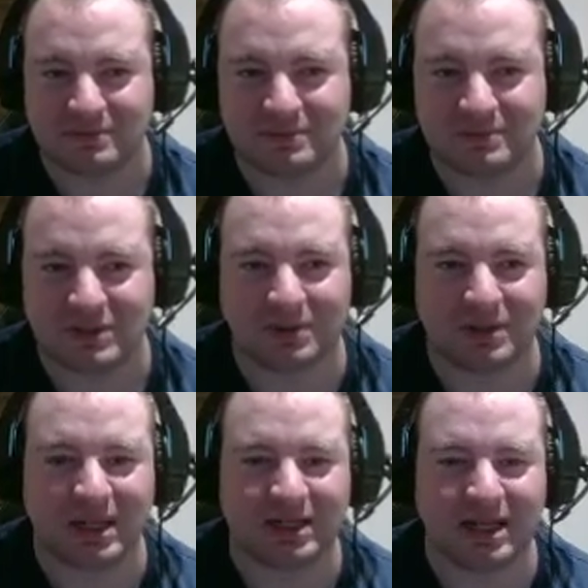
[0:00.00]
So on
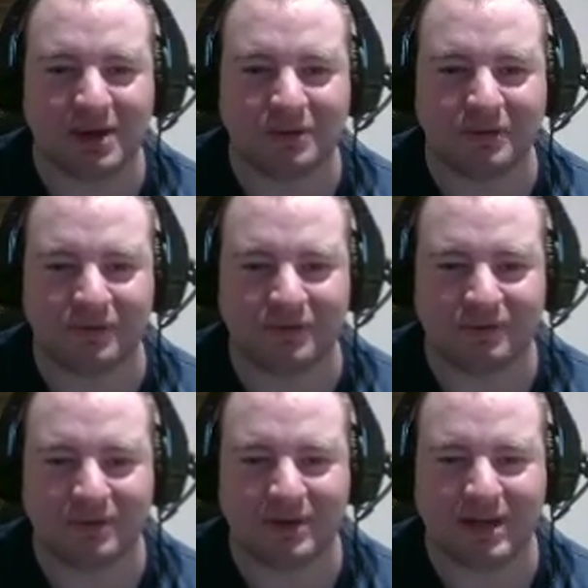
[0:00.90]
the health
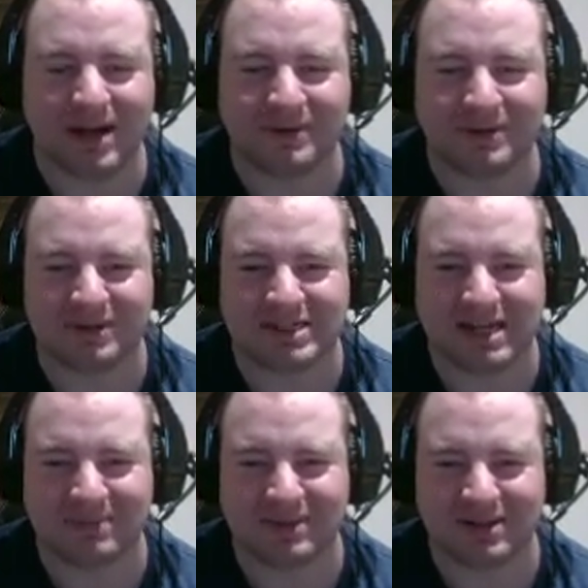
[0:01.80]
we're on now is going to
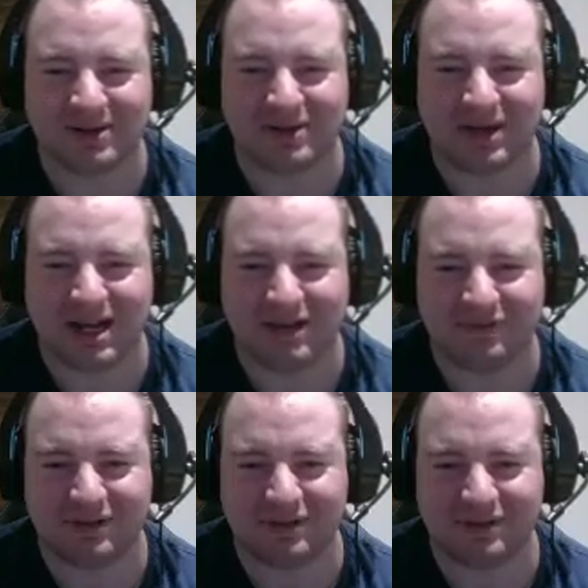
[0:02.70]
jam his gun on the left
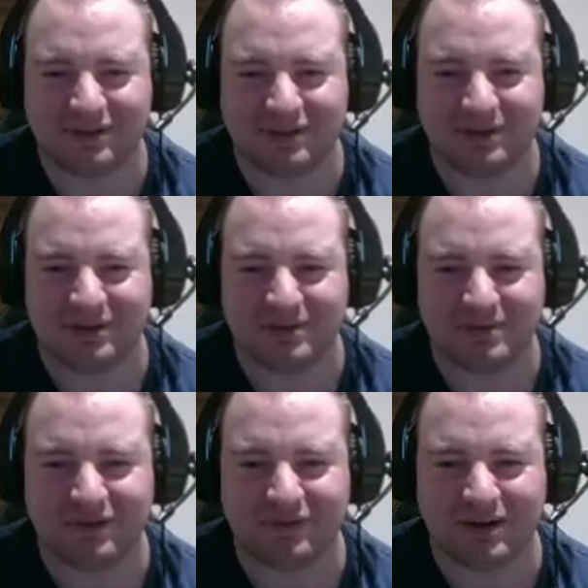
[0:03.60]

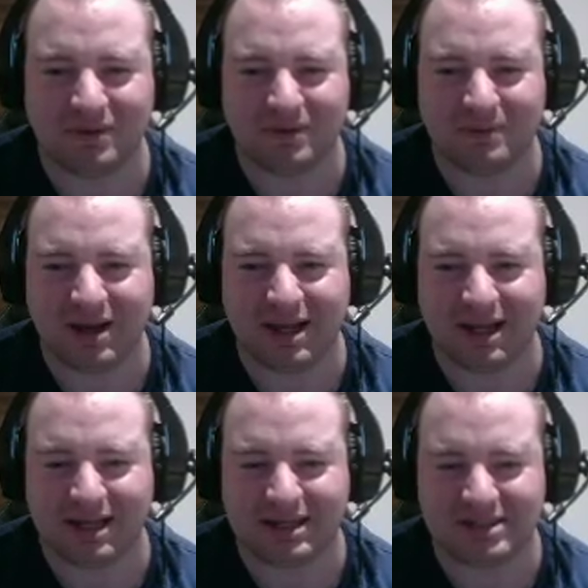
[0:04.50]
rather than on the right
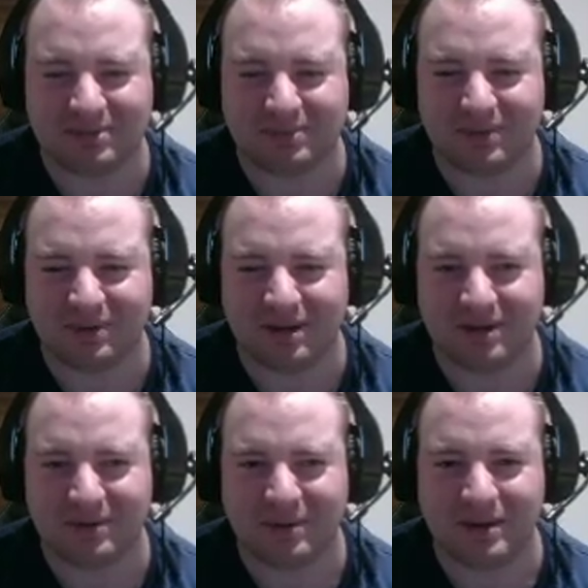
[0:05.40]
and jump on the
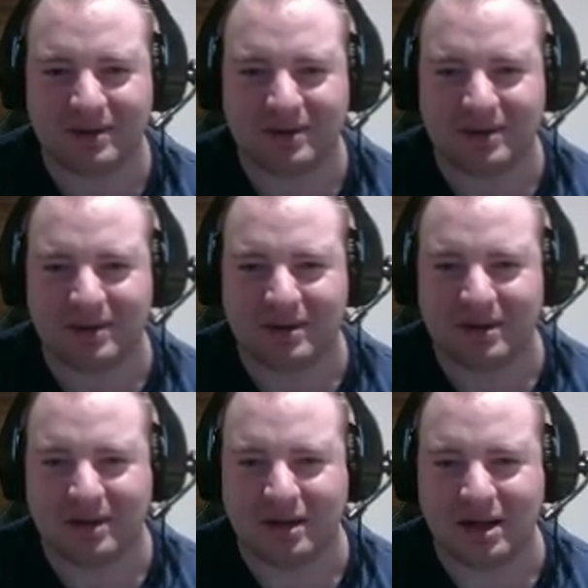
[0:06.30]

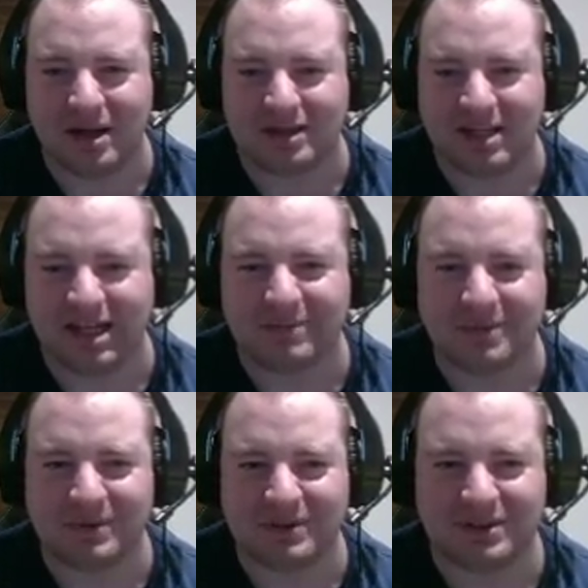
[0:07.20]
table
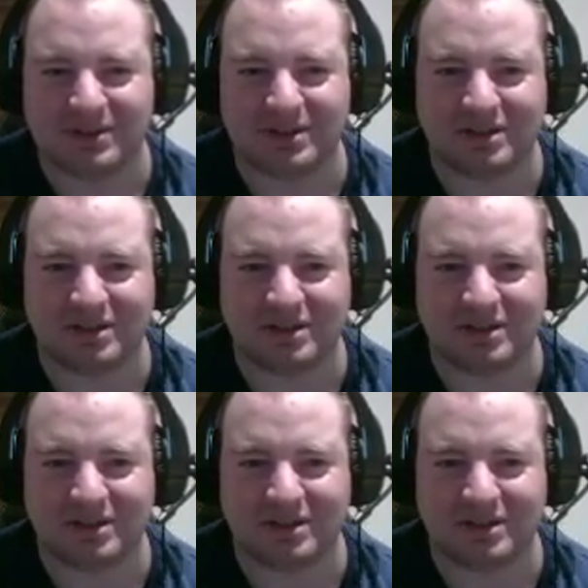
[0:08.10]
and just